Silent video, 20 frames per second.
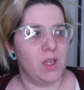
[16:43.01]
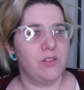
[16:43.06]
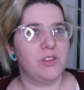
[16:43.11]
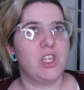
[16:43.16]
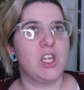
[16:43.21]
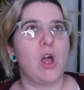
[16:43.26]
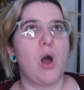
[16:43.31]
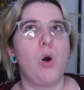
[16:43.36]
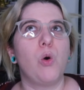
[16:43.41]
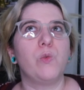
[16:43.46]

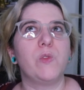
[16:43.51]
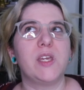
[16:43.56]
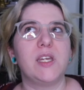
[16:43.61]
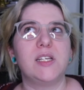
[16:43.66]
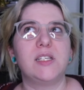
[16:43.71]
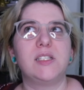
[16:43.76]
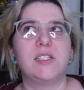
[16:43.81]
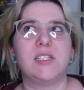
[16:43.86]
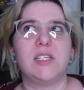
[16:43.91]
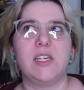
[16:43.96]
The
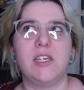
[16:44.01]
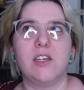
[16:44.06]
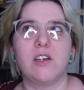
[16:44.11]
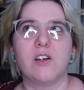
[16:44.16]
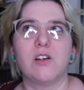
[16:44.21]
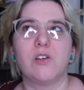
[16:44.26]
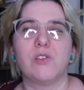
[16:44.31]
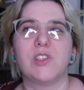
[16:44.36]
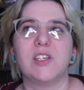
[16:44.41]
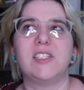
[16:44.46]
only
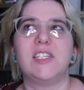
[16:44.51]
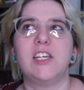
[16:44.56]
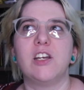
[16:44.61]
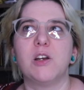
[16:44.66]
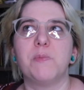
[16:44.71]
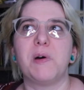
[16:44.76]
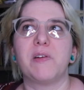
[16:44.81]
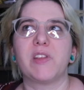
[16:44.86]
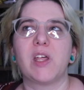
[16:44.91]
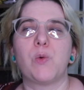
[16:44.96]
tier, the
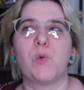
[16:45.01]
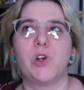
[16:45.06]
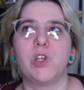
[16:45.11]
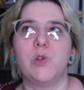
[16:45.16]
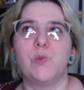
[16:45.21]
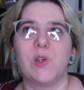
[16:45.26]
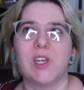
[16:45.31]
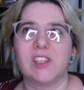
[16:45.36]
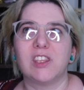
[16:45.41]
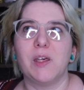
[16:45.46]
tier above that where
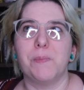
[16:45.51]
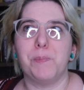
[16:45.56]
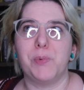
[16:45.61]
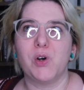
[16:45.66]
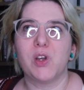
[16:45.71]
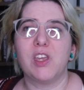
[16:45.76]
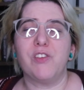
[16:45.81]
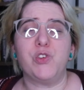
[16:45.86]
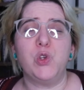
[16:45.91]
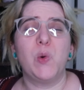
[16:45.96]
you get the
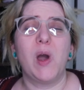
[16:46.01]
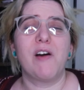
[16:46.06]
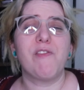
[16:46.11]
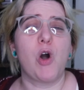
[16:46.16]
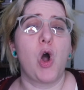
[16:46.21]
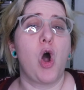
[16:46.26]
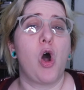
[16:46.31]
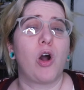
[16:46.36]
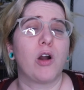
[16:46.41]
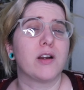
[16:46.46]
book, if you have
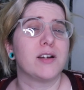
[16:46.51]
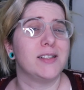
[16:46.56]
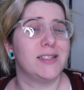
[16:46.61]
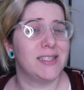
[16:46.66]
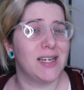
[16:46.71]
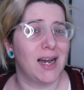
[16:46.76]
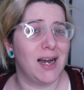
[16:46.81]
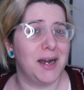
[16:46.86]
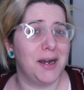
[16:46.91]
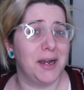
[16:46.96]
a hard
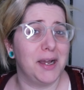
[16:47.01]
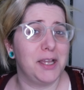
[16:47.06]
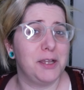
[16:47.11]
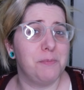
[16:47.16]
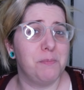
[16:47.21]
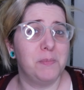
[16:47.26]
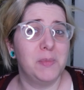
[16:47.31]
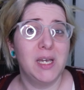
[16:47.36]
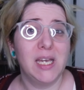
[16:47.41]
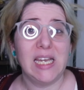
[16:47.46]

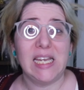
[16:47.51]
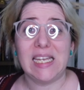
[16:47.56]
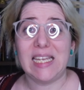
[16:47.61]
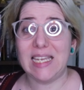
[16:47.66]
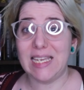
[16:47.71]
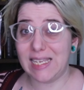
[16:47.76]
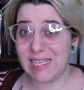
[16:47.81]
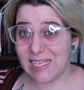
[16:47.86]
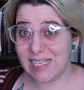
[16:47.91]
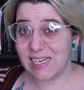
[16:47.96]
time
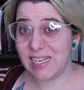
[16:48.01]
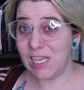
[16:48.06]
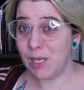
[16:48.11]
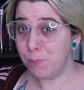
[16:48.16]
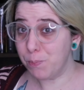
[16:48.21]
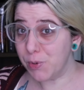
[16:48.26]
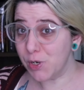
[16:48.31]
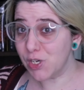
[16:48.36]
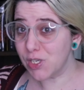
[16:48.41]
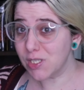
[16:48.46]

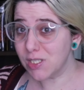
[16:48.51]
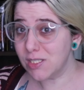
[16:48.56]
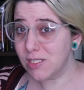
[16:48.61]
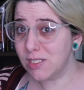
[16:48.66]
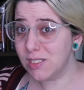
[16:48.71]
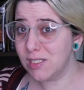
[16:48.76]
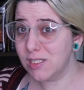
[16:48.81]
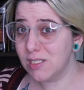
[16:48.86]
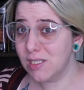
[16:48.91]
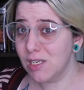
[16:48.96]
getting
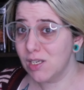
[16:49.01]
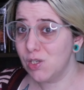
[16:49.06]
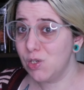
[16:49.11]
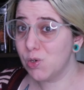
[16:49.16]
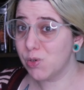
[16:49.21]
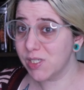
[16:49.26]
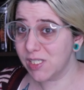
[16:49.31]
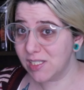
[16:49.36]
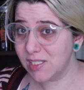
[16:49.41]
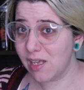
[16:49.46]
books
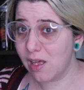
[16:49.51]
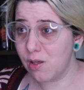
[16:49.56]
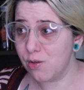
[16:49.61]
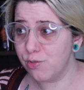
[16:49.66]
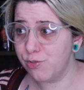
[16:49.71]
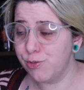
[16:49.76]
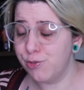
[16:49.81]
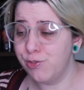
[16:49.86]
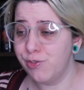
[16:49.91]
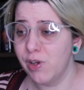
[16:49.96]

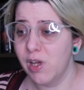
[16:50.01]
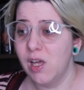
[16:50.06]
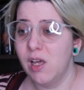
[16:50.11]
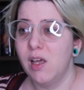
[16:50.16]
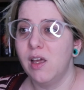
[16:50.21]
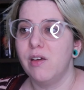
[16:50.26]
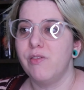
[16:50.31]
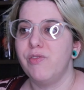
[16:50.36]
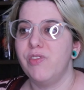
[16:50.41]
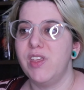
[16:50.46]
yourself,
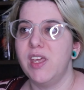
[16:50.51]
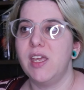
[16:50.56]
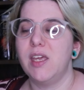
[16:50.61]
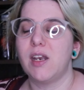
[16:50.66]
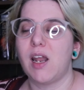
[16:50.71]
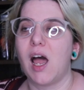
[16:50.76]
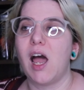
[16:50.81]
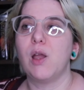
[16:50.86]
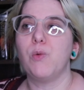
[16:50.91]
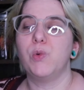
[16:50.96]

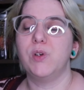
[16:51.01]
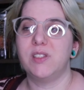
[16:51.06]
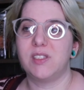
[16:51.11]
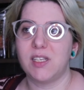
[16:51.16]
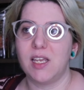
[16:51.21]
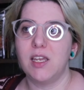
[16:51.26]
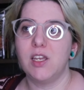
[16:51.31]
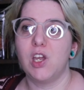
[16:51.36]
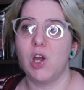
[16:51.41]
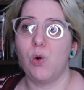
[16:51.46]
then I would
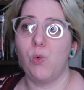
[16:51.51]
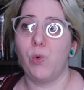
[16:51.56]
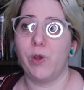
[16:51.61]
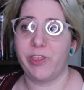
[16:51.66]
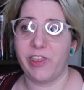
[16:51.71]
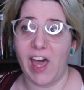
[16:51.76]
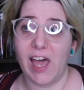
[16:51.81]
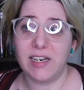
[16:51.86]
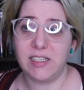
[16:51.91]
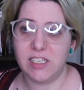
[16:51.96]
say go
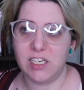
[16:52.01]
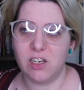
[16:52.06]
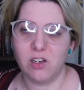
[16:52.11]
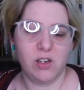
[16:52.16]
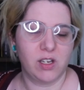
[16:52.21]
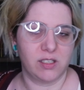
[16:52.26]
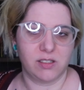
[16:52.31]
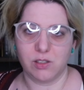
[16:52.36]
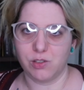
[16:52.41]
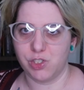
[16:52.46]
with that tier
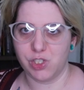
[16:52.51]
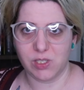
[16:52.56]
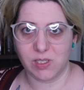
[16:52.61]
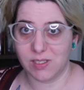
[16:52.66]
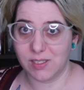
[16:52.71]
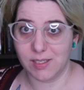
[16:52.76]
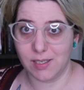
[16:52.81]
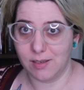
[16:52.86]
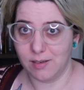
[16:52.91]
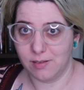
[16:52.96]
because they'll just
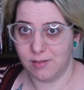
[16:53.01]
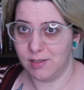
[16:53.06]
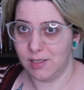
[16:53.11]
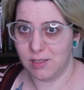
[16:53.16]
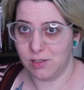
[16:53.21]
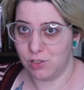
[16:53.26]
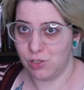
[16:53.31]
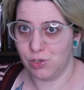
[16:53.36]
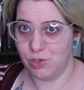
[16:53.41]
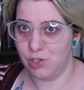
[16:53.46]
send
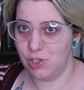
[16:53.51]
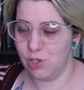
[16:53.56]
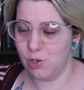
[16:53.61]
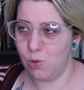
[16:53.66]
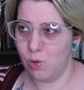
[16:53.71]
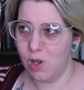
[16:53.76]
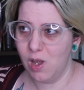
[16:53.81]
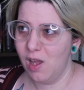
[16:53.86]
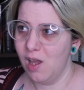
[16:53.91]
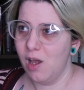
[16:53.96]
it to
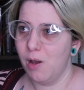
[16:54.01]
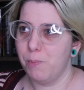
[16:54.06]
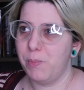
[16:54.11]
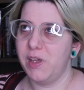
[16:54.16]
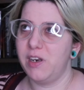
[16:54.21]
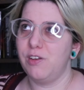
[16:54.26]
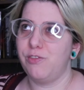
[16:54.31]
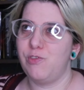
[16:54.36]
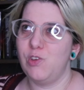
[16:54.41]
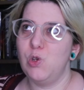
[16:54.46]
you.
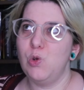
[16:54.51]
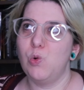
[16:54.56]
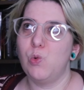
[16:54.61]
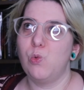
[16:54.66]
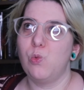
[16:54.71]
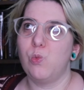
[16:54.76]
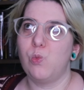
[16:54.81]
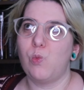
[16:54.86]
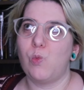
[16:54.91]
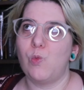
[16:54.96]
But if
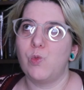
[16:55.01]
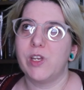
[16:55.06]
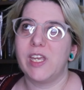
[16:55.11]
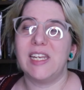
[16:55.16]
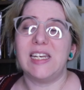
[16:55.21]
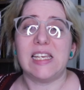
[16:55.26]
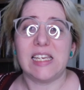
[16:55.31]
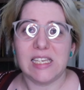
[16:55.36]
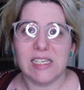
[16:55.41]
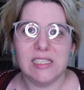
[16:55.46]
you
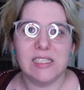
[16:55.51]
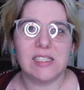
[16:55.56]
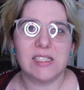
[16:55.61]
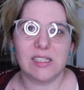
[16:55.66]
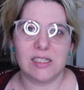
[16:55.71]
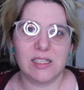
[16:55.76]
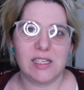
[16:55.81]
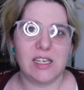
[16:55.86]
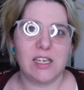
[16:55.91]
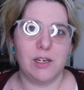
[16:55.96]
can
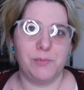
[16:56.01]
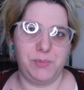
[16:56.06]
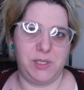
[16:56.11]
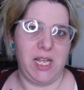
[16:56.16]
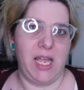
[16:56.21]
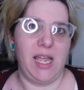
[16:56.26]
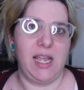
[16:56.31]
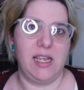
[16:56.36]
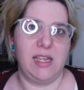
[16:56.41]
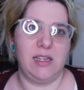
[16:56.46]
easily
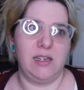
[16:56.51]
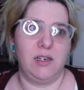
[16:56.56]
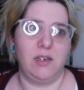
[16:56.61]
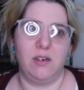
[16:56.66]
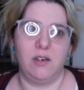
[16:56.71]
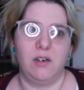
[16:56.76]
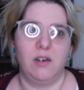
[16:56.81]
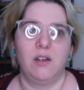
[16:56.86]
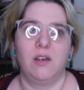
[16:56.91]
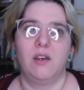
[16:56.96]

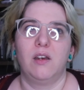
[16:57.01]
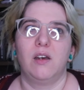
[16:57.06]
obtain